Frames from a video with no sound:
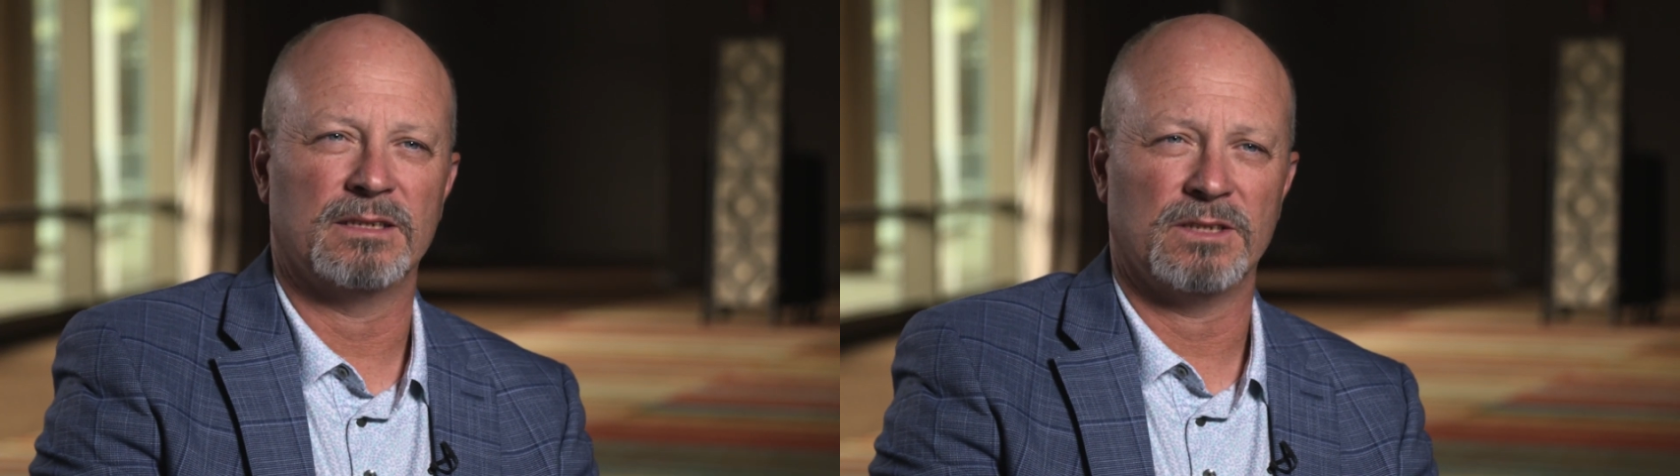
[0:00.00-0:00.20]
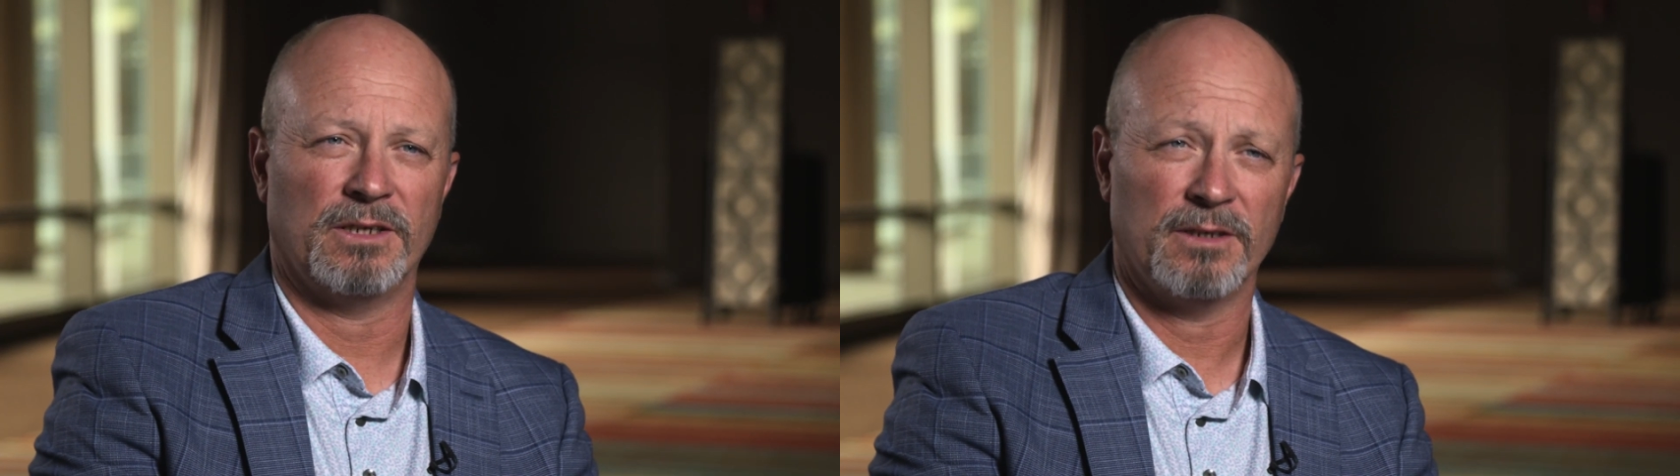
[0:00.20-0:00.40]

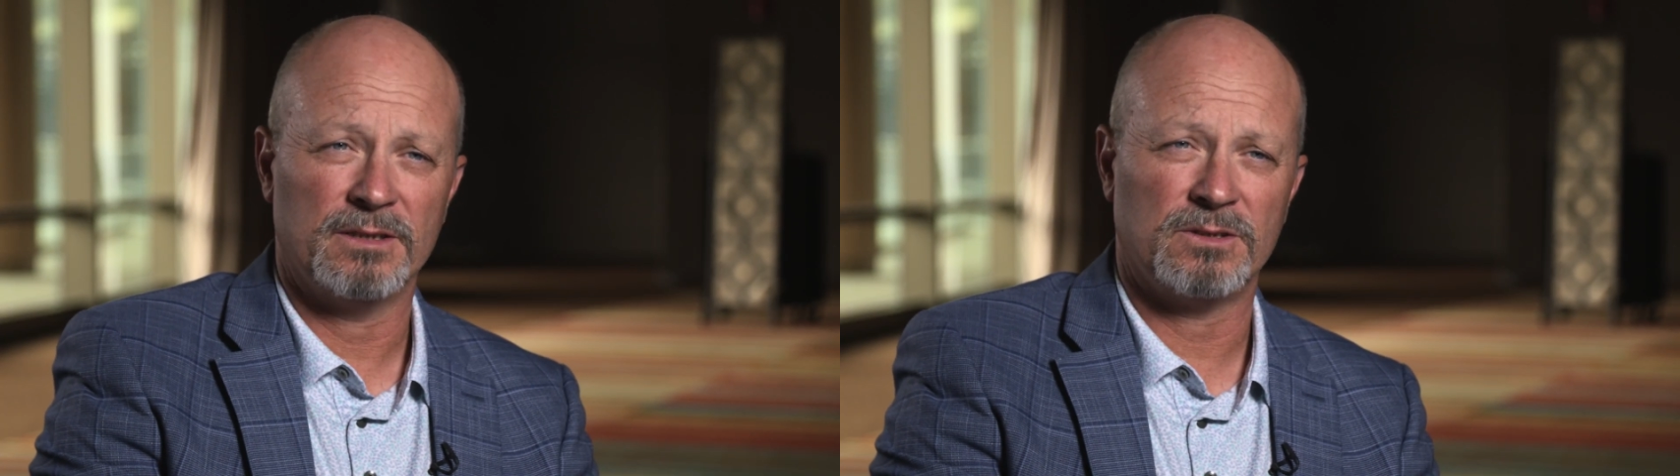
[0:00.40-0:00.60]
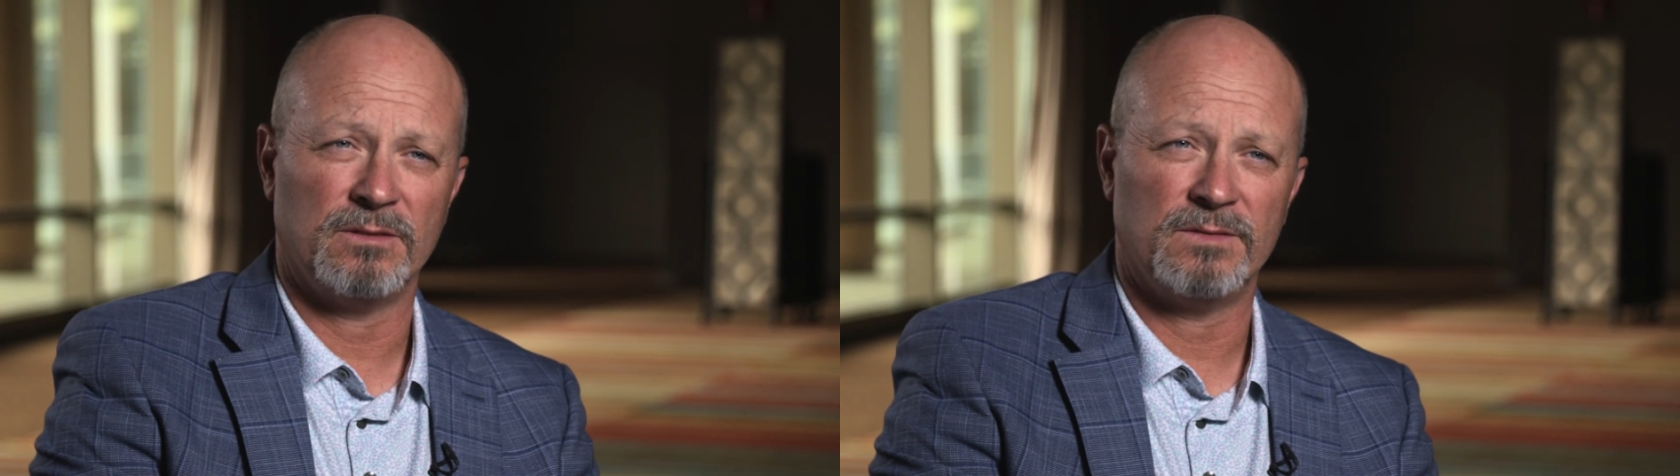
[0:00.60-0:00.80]

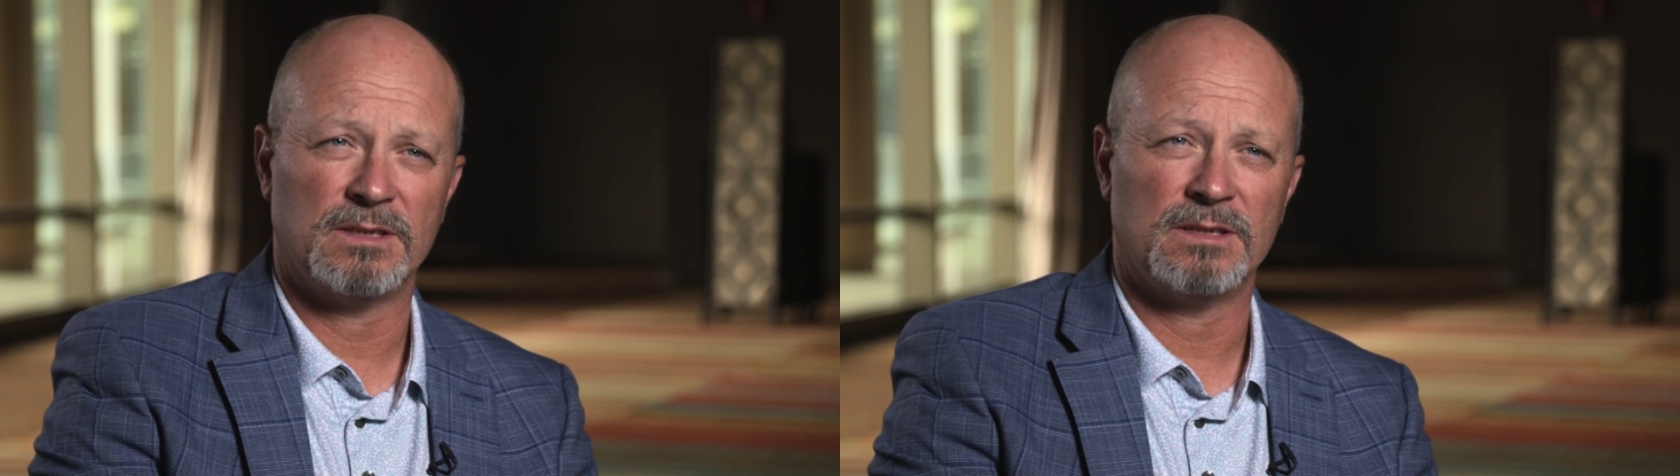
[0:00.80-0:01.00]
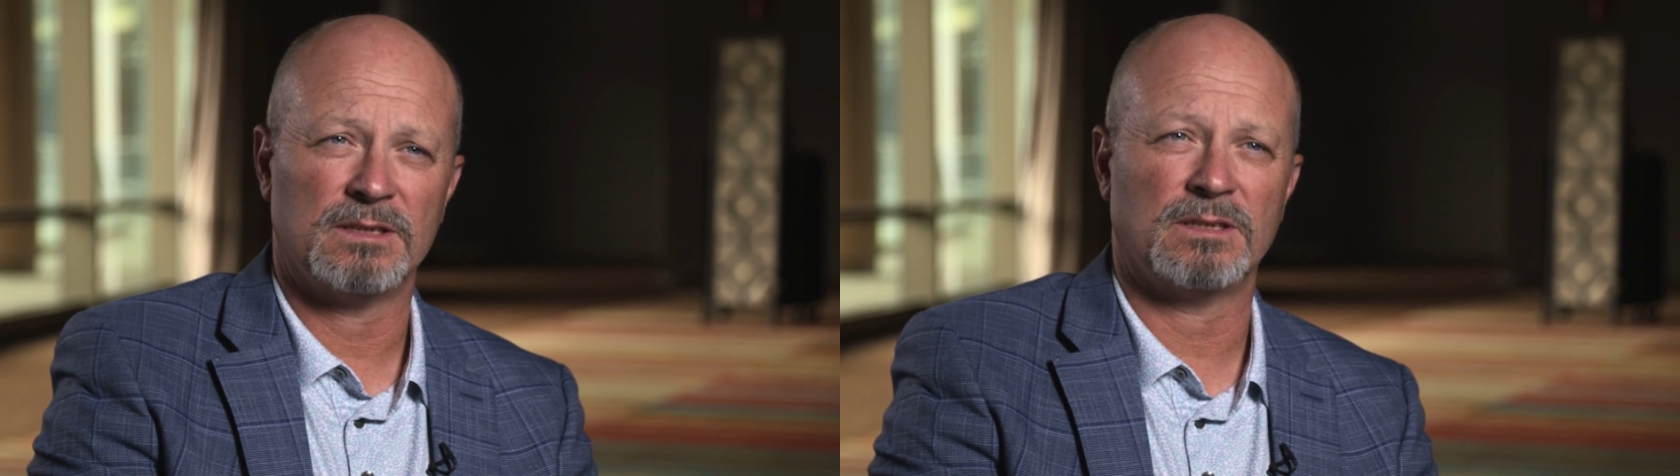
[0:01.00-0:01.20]
engineering
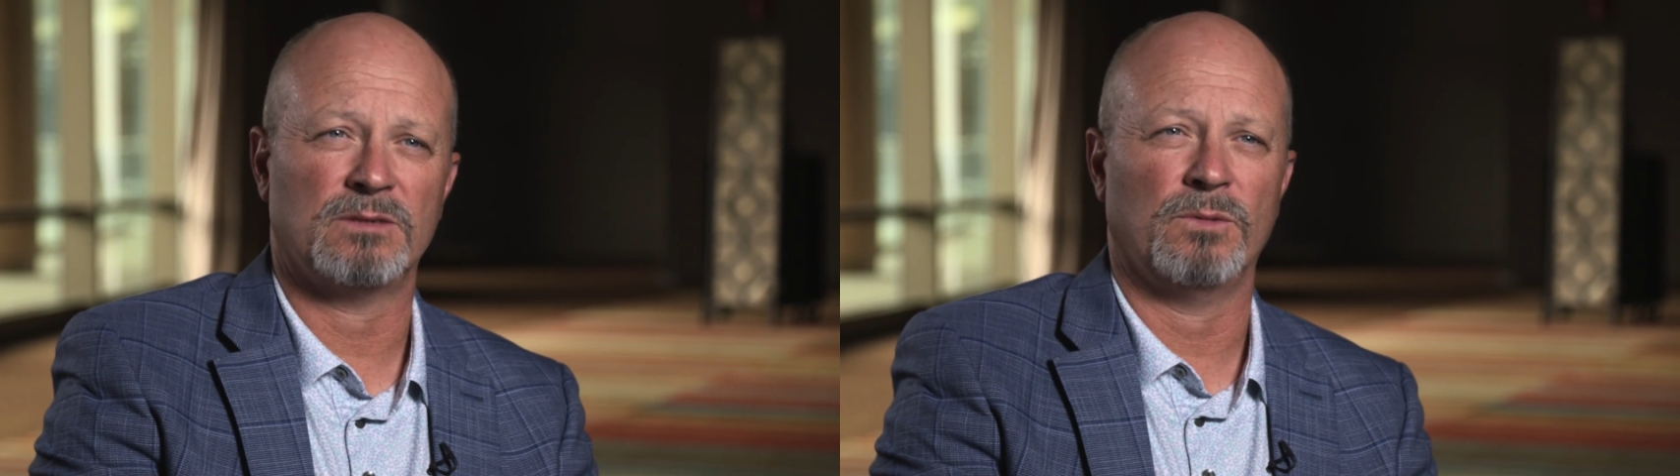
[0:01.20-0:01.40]
services.